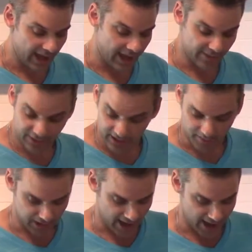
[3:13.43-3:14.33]
And then
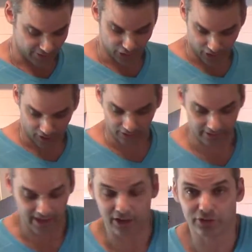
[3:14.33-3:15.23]
I'm going to add the
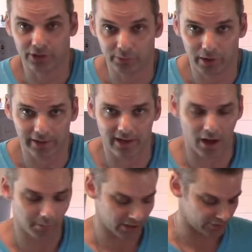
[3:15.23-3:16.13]
garlic actually right
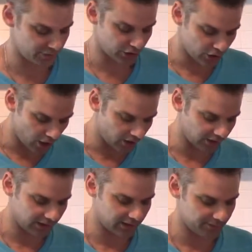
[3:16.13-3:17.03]
now because the
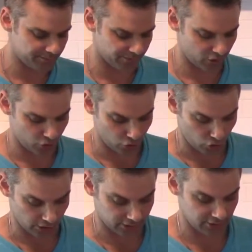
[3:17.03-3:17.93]
garlic
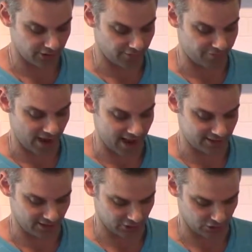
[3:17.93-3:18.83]
cooks the
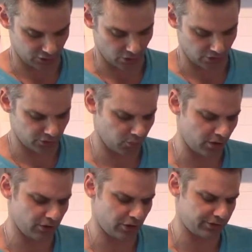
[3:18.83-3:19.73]
fastest. So it's one
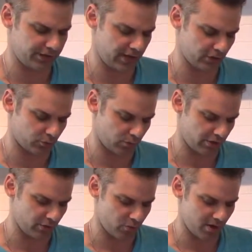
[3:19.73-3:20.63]
of those things where
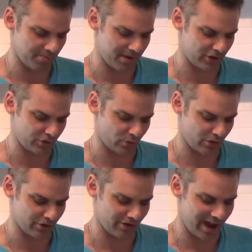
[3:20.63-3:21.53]
you want to make sure
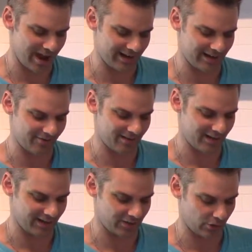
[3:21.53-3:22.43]
you're adding
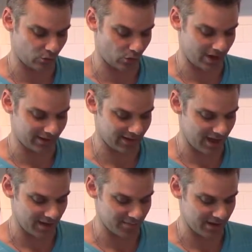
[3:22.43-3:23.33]
everything at the right
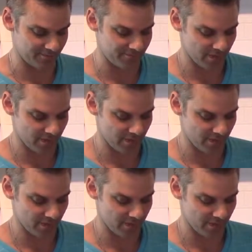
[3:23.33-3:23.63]
timing.